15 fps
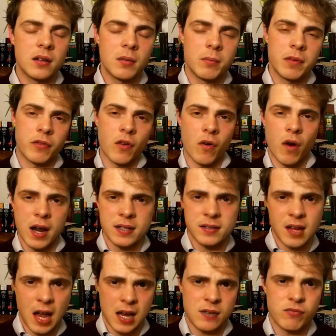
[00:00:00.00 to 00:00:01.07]
before I
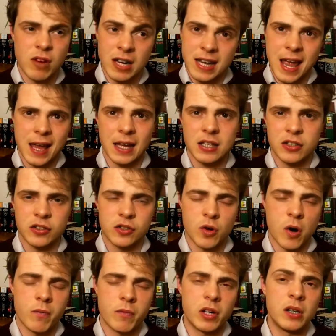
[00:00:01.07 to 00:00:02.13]
started really getting into the
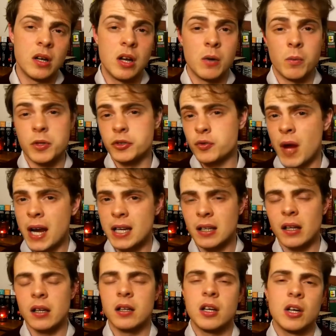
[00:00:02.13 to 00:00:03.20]
genre was
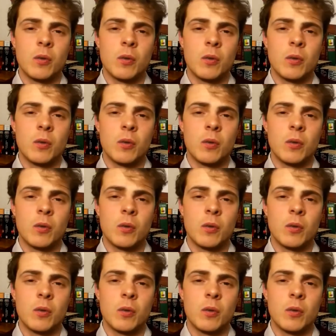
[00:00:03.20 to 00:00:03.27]
Dracula,